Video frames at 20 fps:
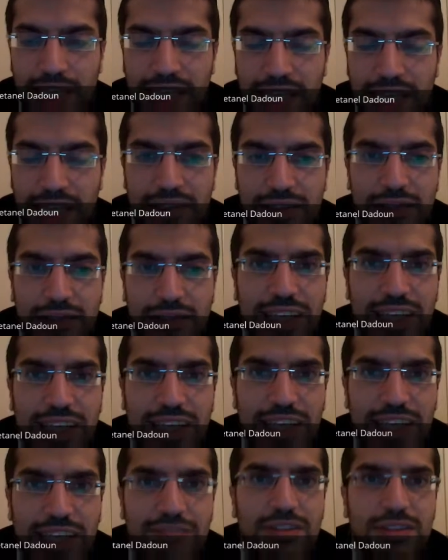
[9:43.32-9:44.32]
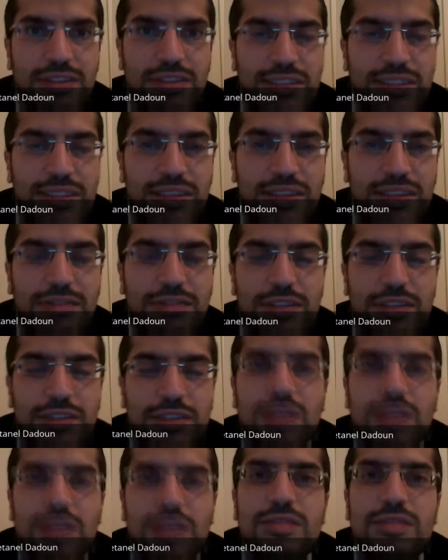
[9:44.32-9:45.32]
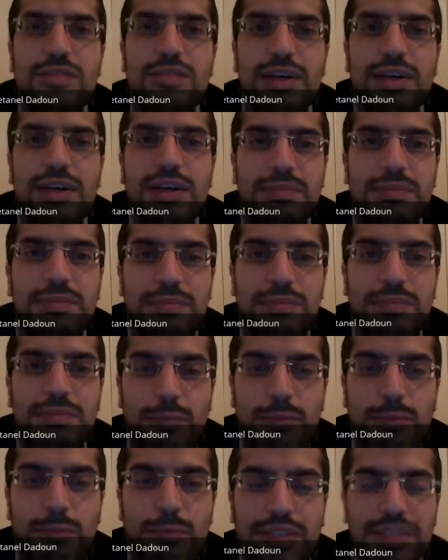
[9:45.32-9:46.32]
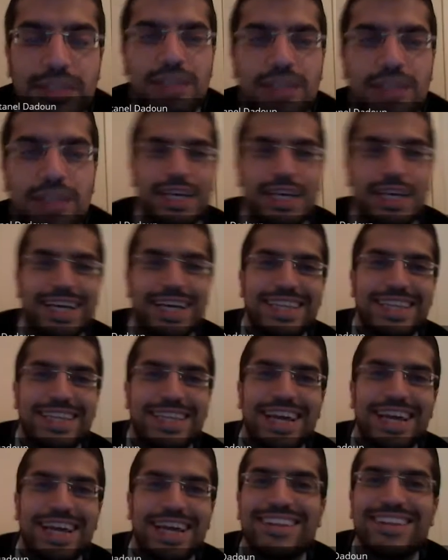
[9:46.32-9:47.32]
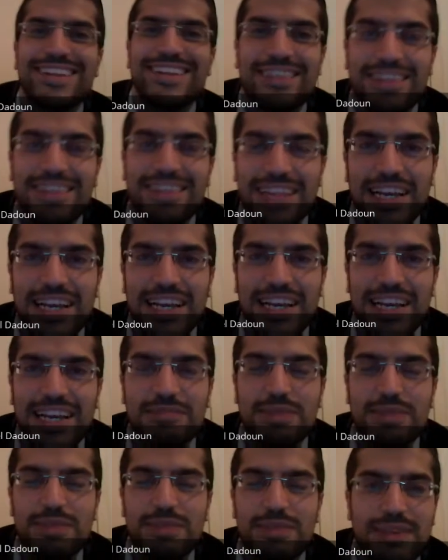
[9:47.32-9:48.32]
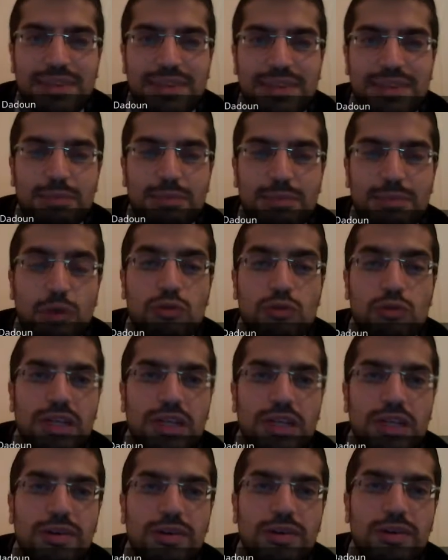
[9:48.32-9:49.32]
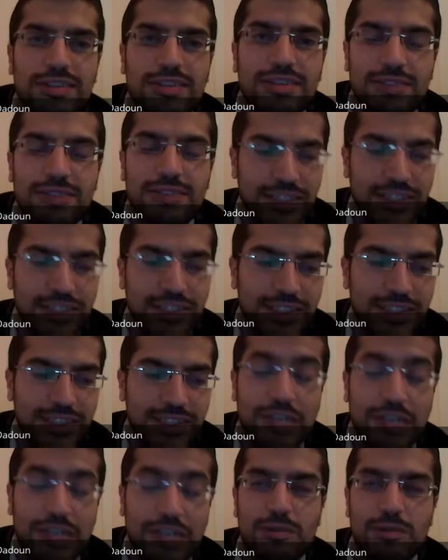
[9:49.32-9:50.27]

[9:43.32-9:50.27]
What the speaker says: But the thing is over here that even though they suffered a long time, but in the end, they left Mitzrayim bil Chush Gadol.